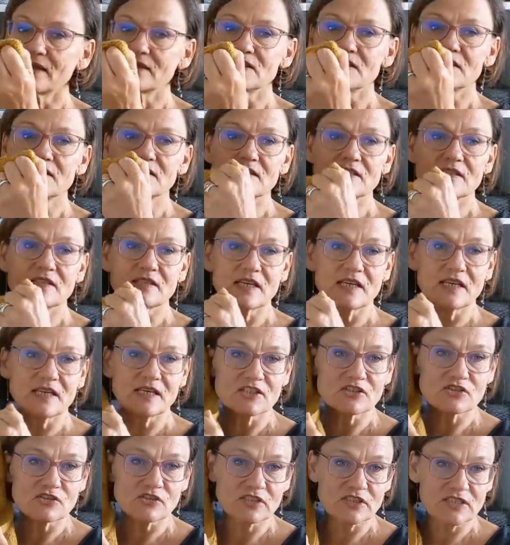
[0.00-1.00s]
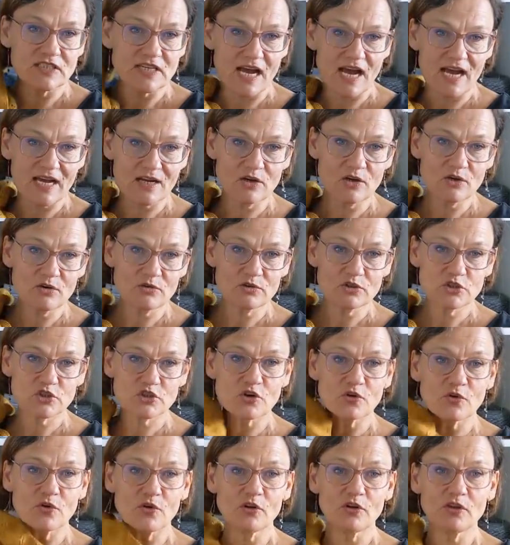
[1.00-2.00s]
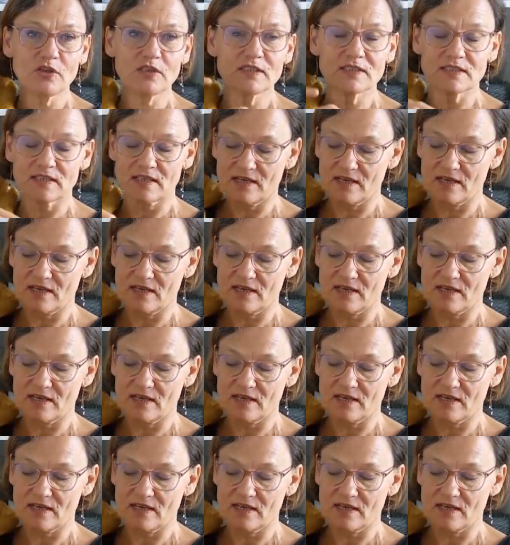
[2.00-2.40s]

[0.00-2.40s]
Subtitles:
Just the Solidago shawl,